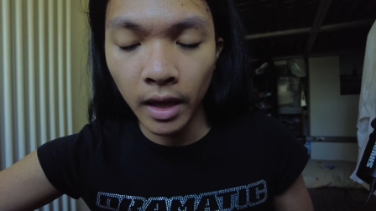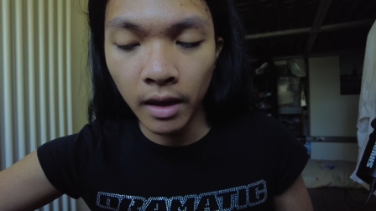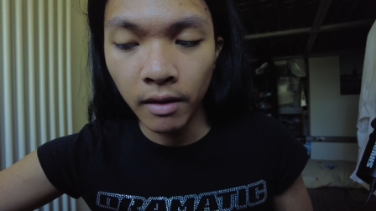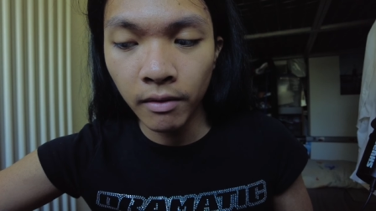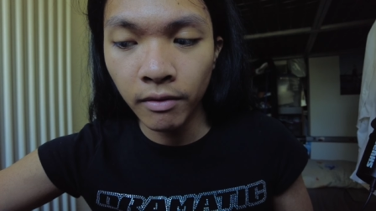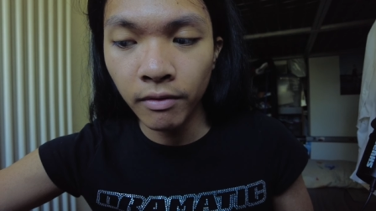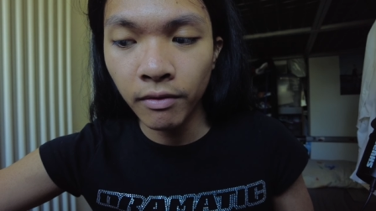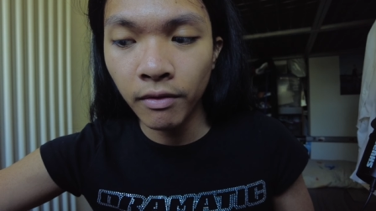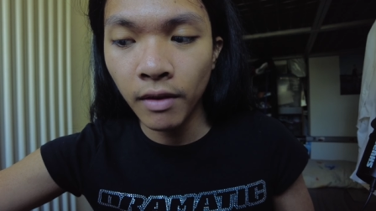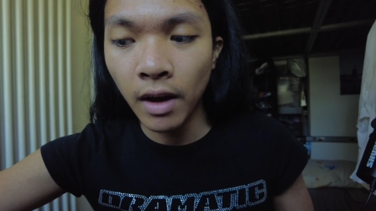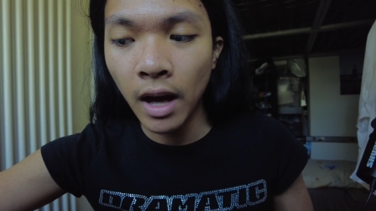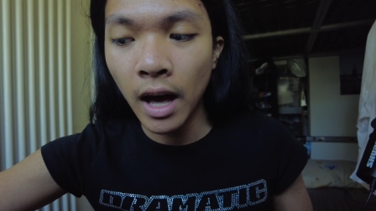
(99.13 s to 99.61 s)

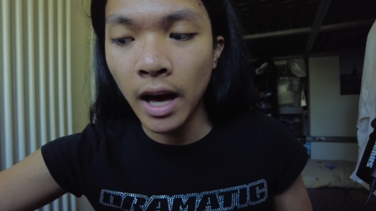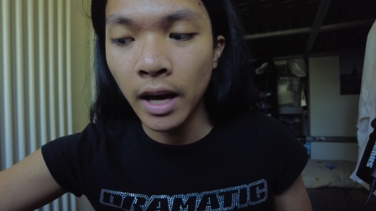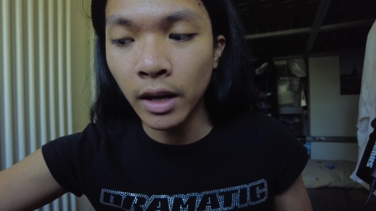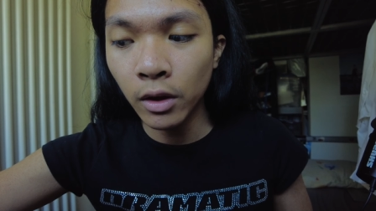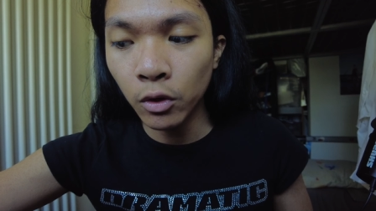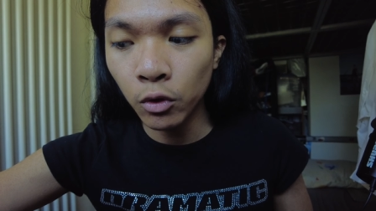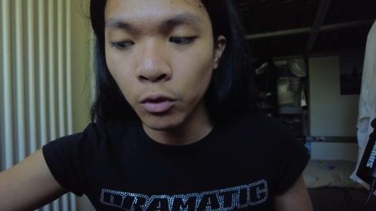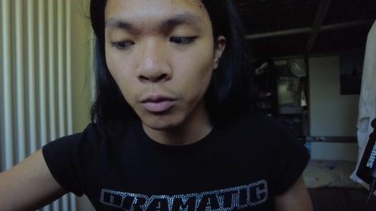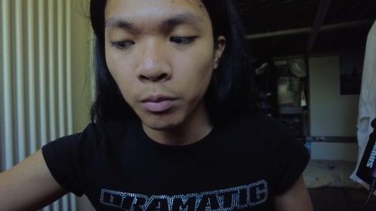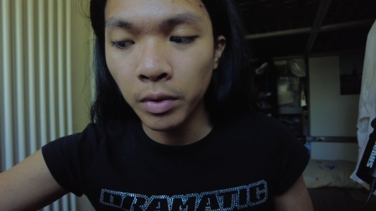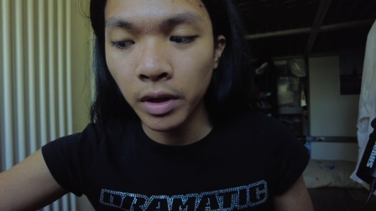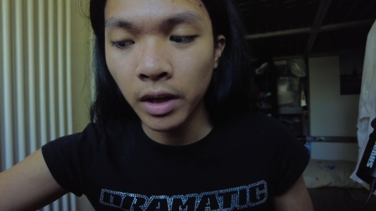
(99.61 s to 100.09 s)
If I
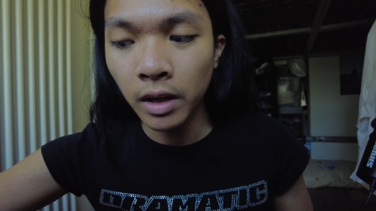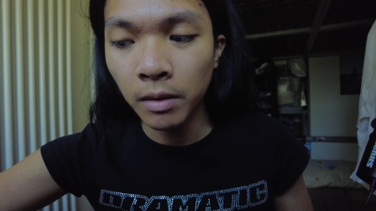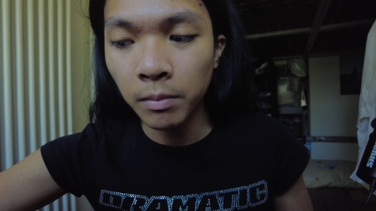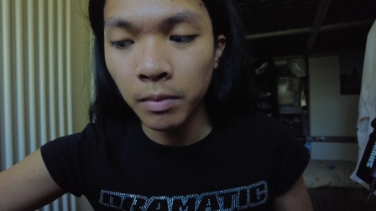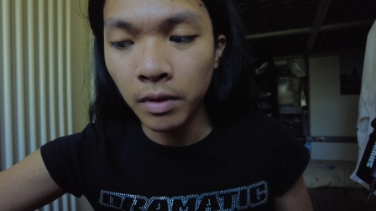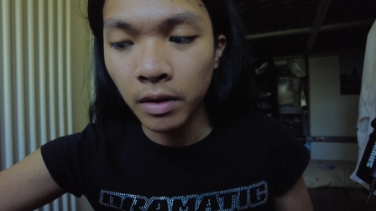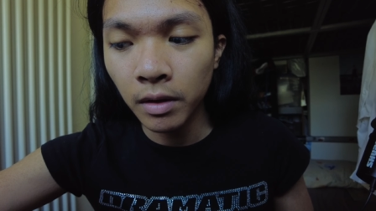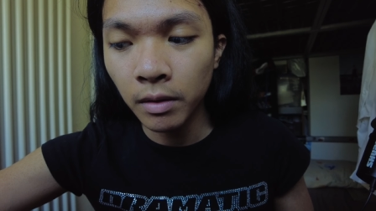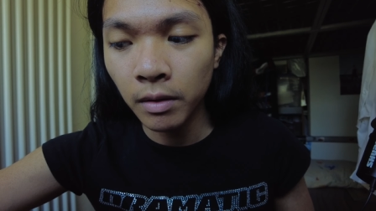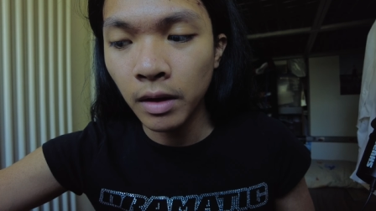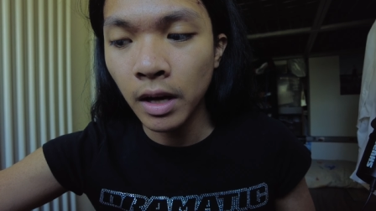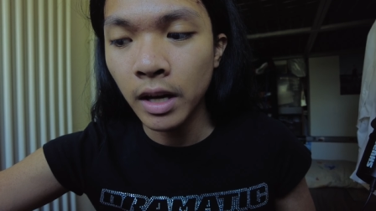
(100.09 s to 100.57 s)
do pick up
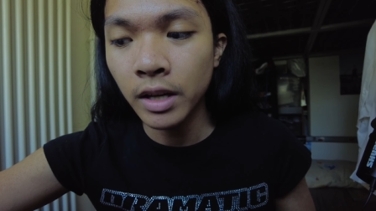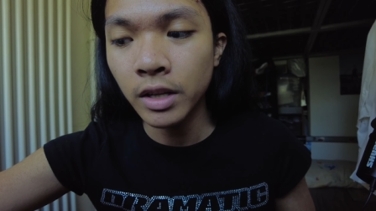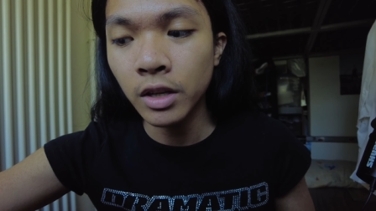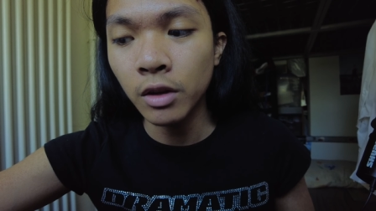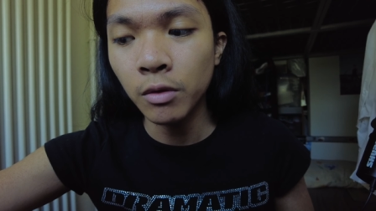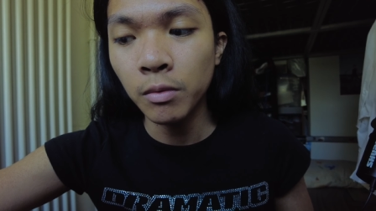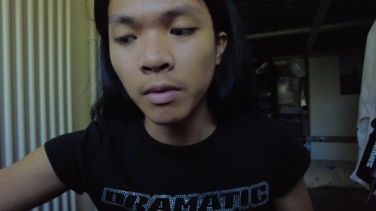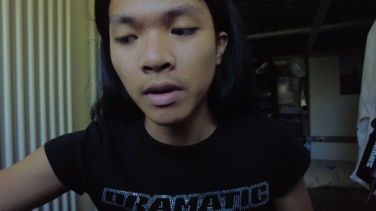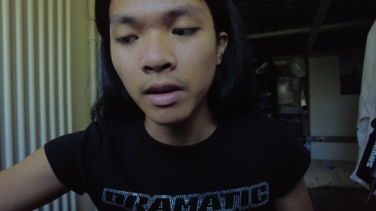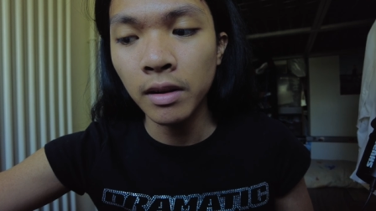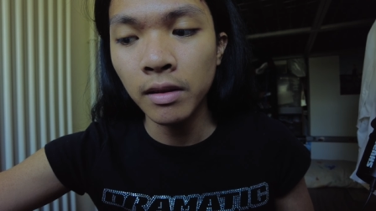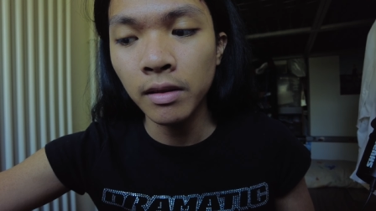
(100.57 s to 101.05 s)
a
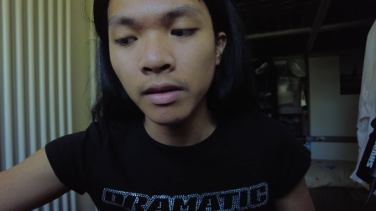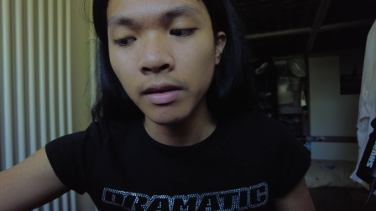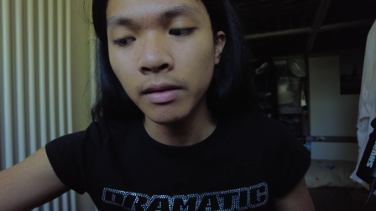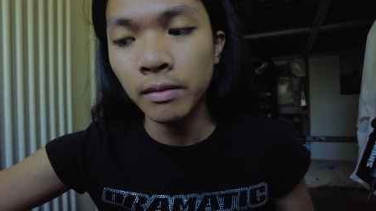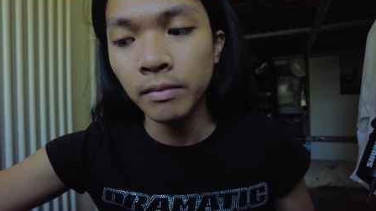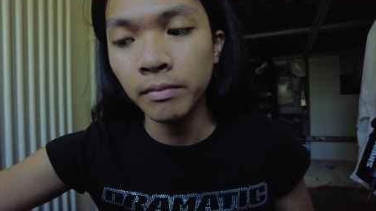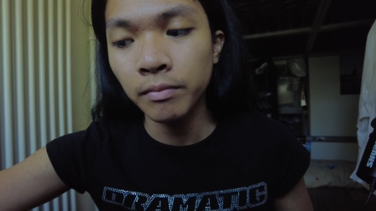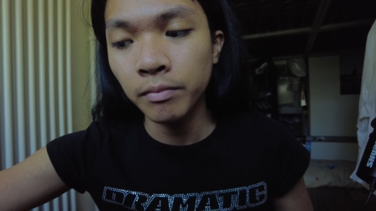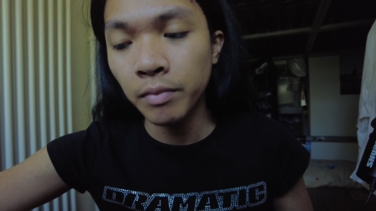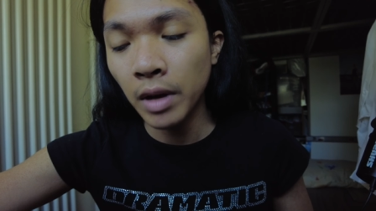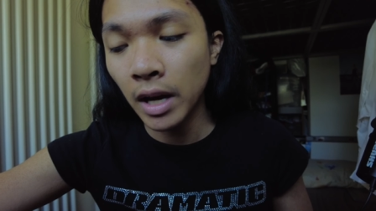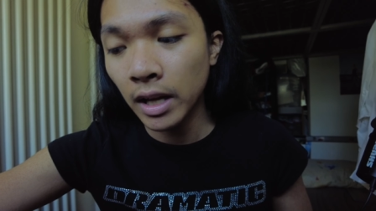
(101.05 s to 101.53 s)
eyeshadow
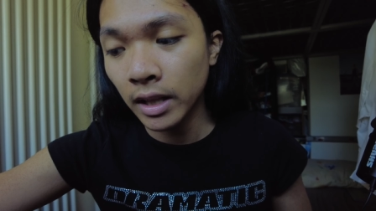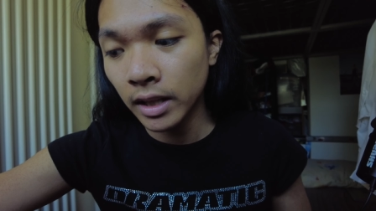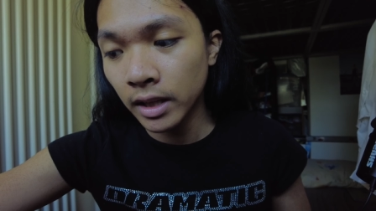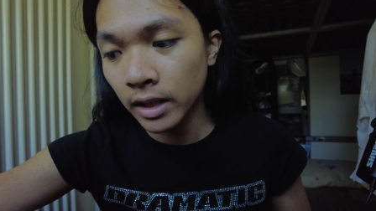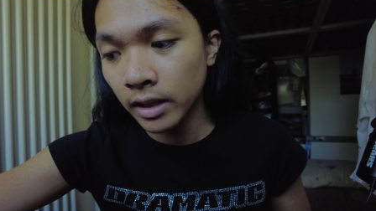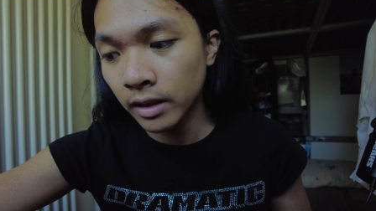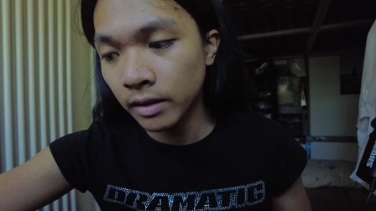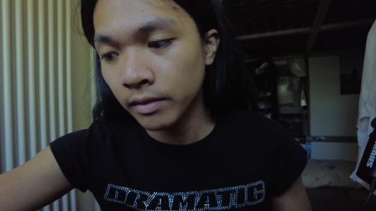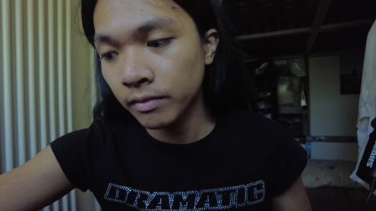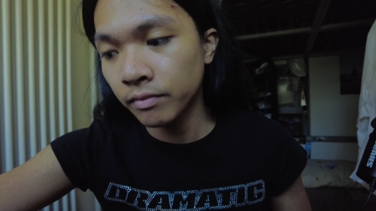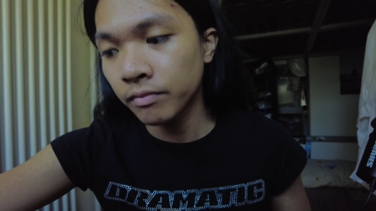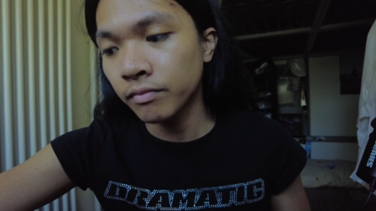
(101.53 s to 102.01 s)

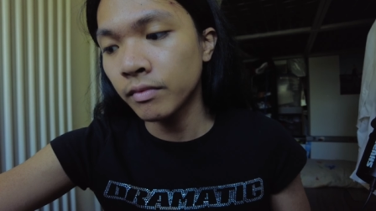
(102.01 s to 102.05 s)
palette,